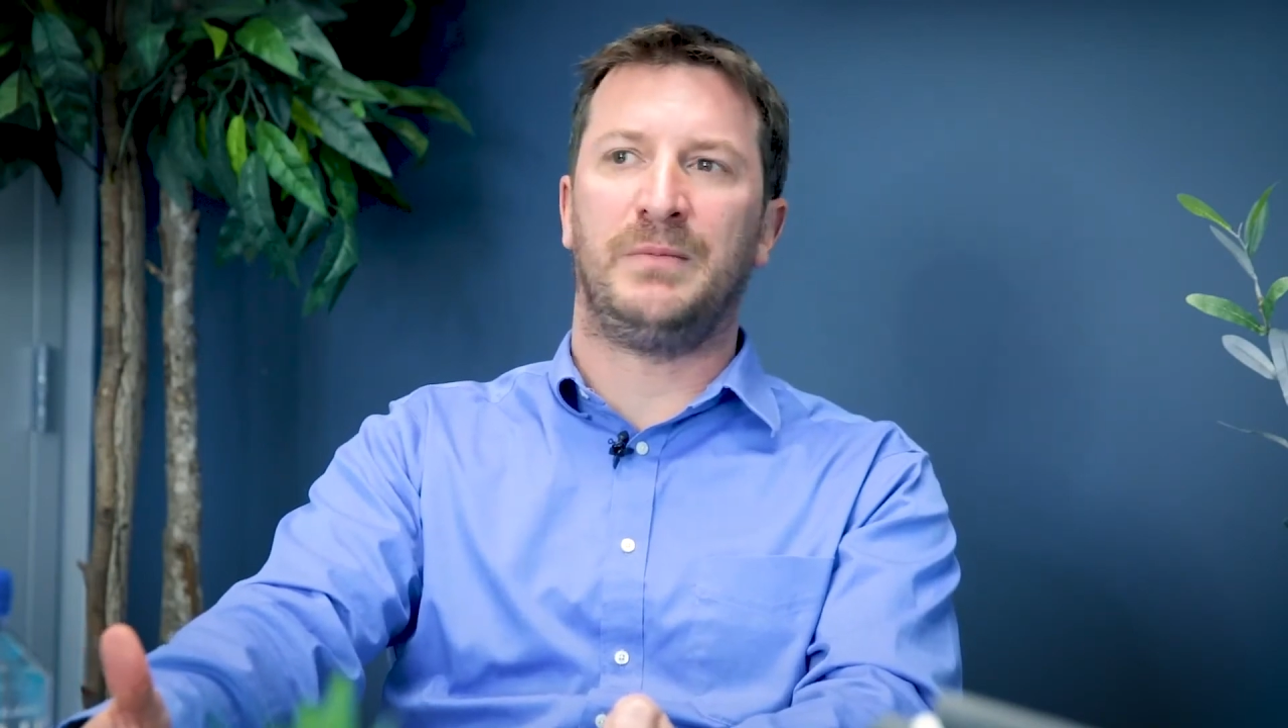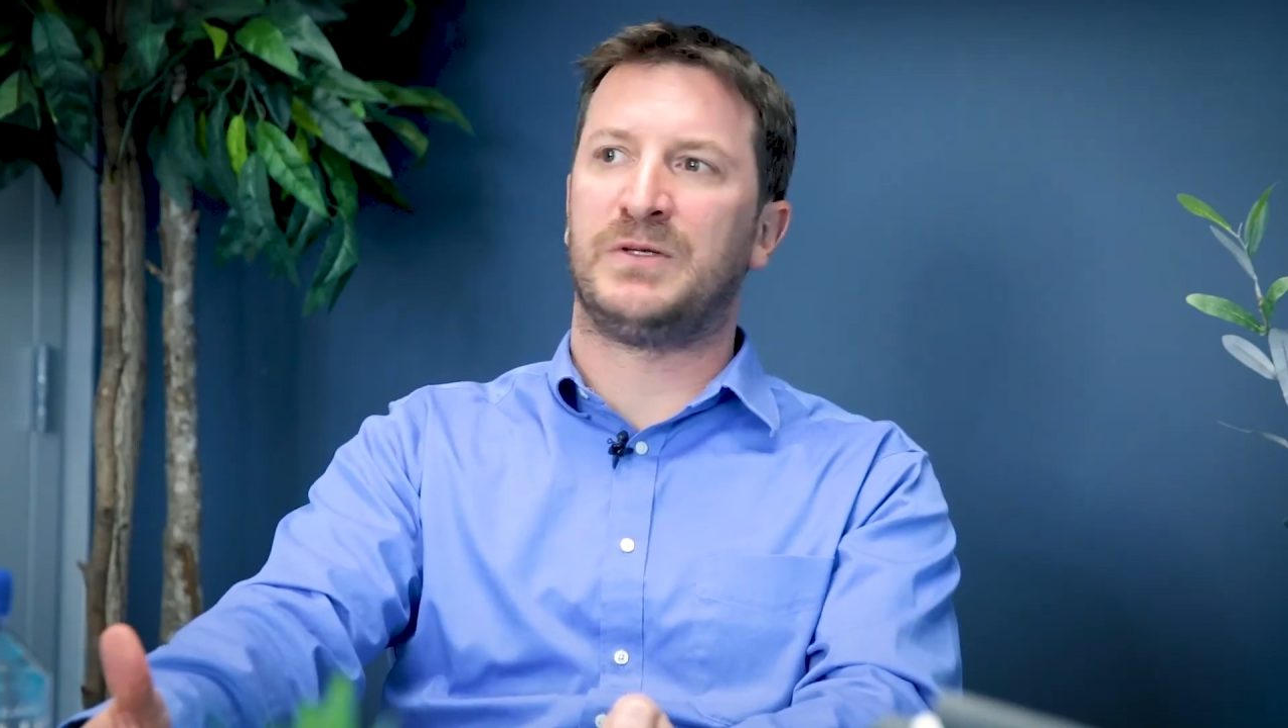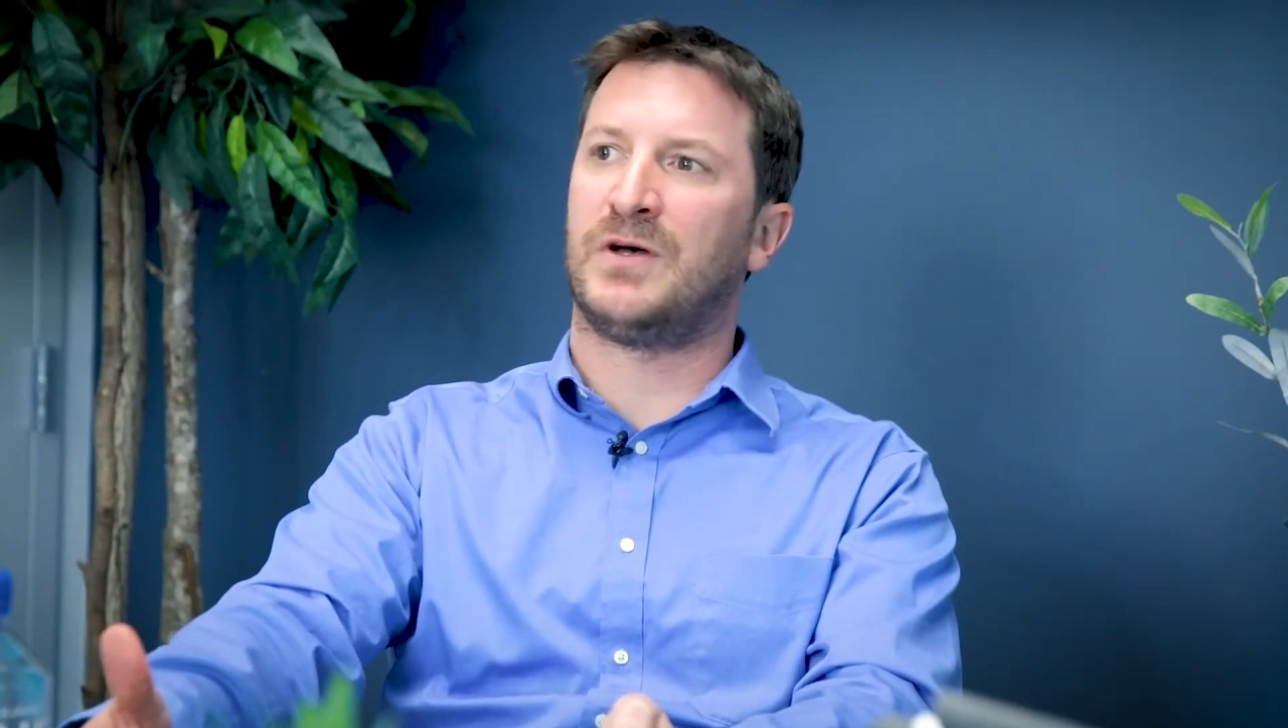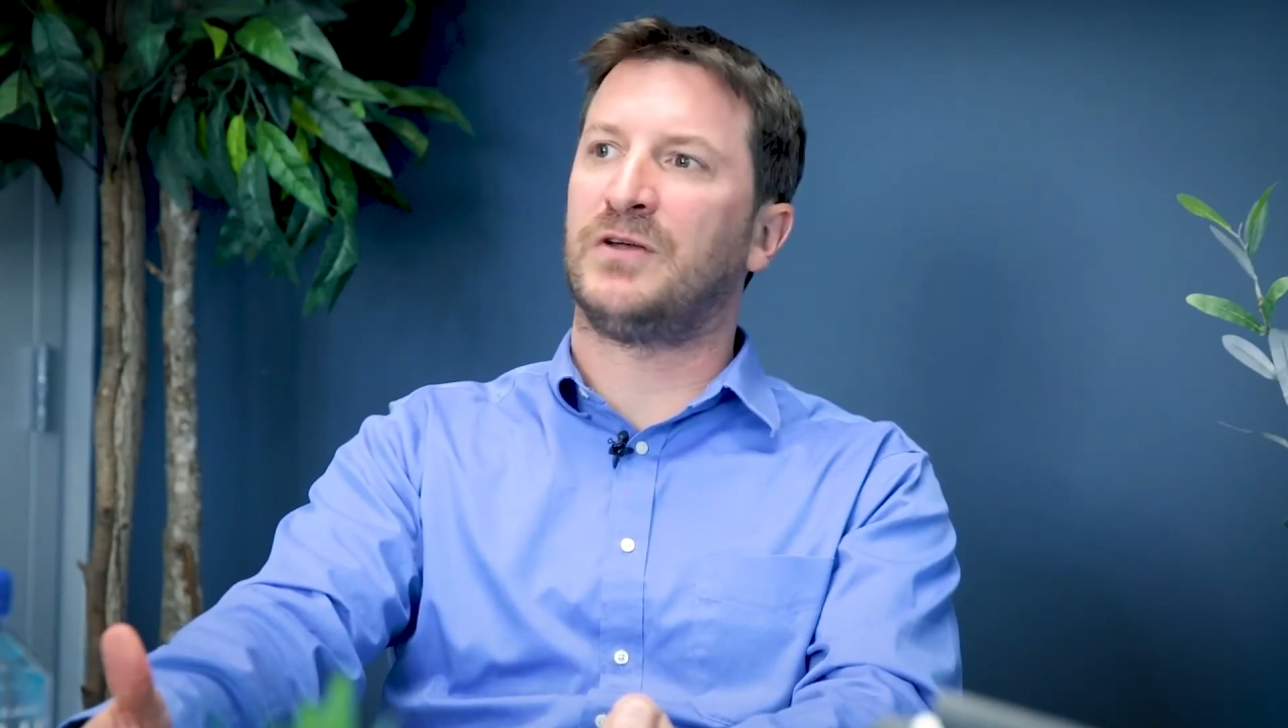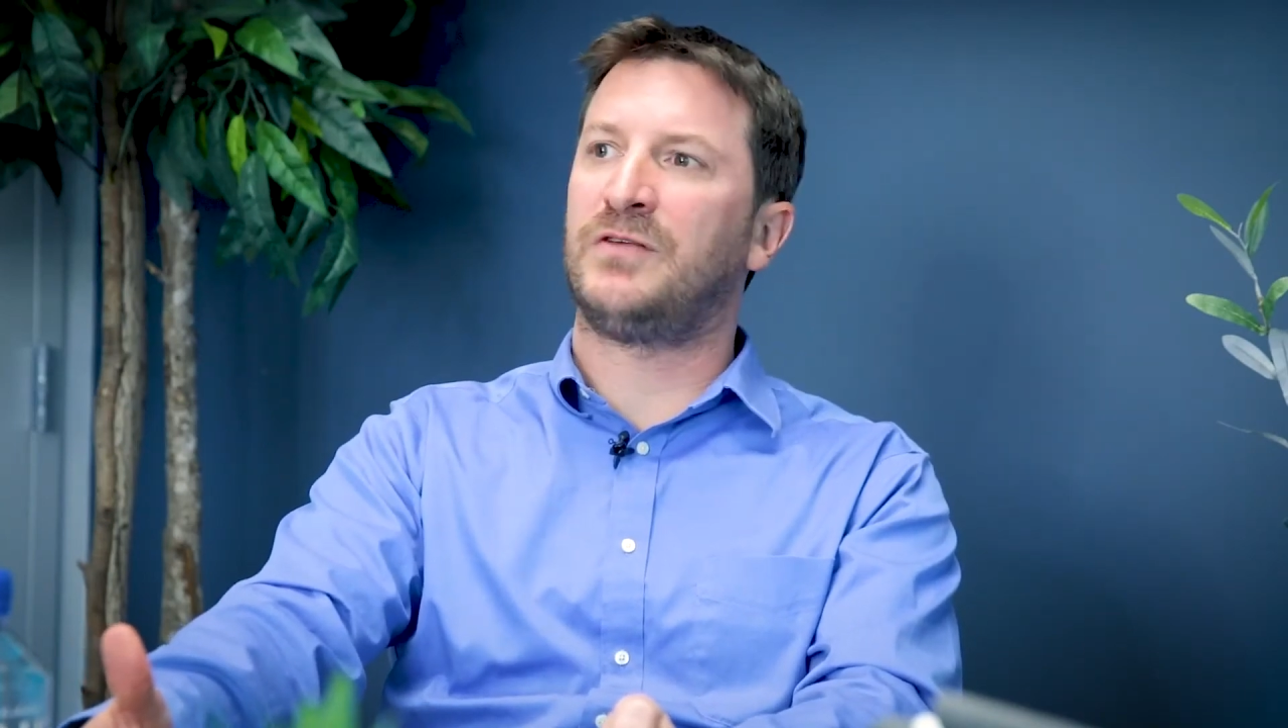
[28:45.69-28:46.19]
It's
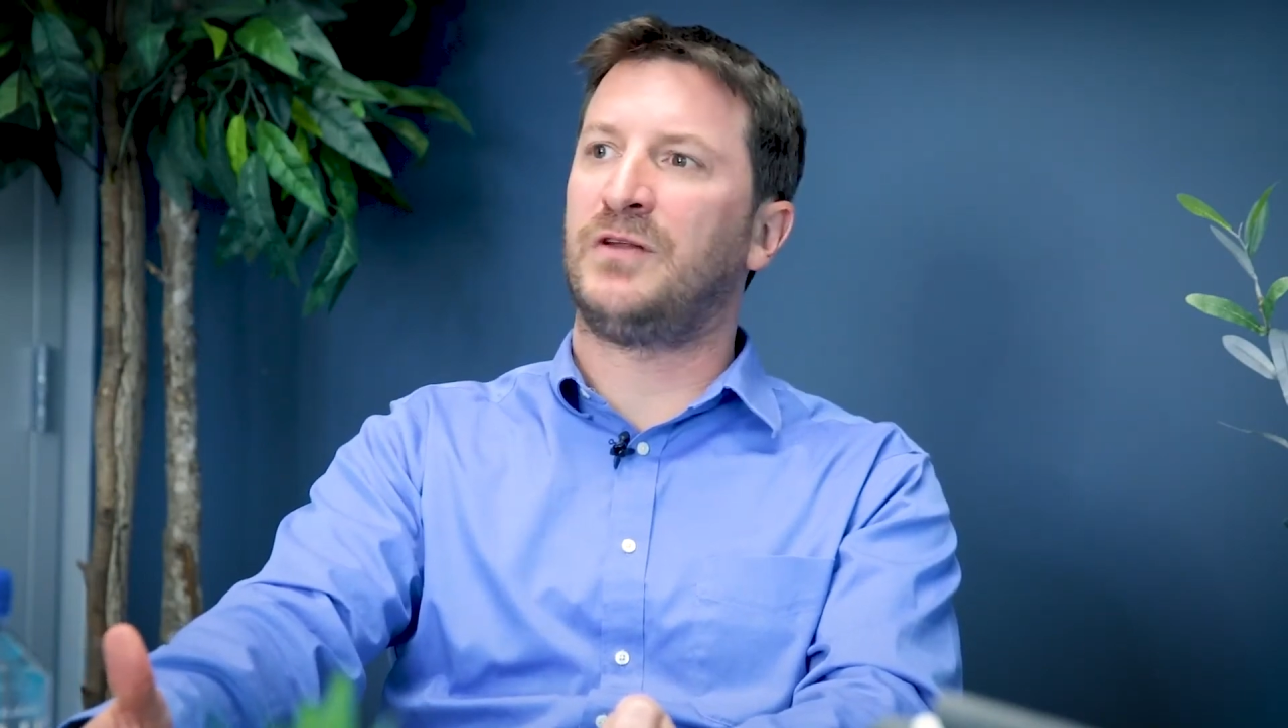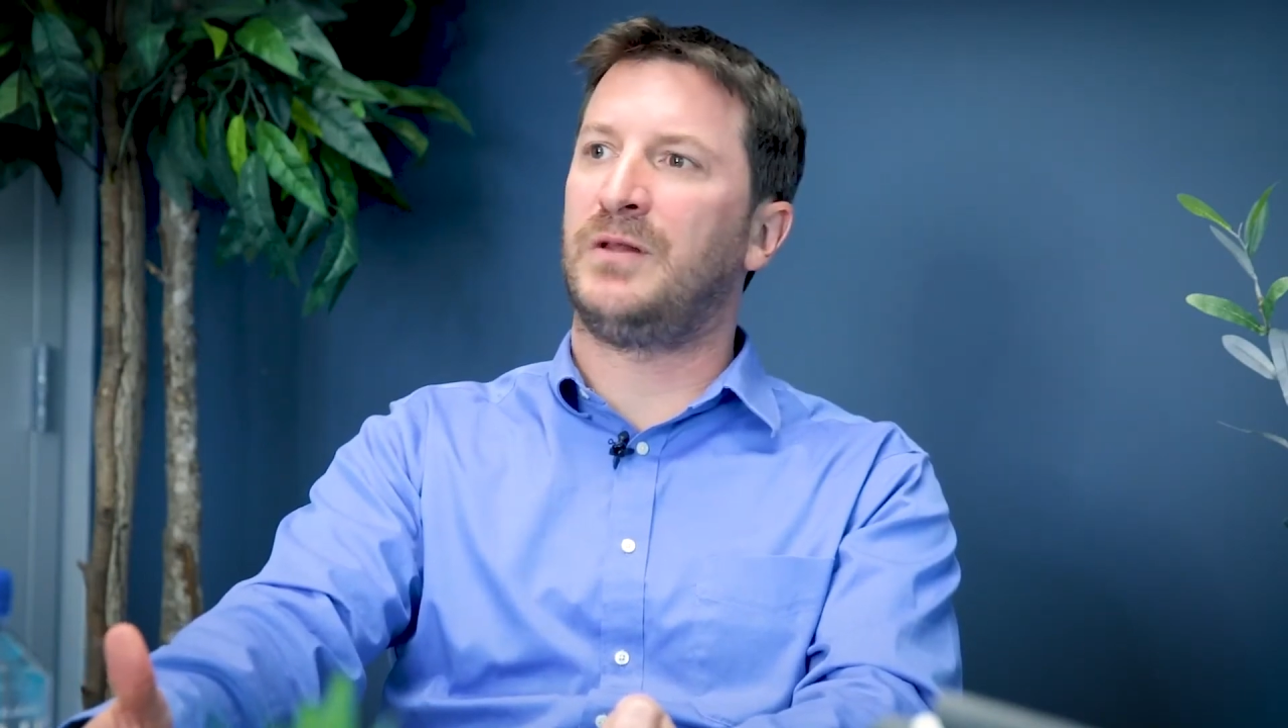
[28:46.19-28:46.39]
also the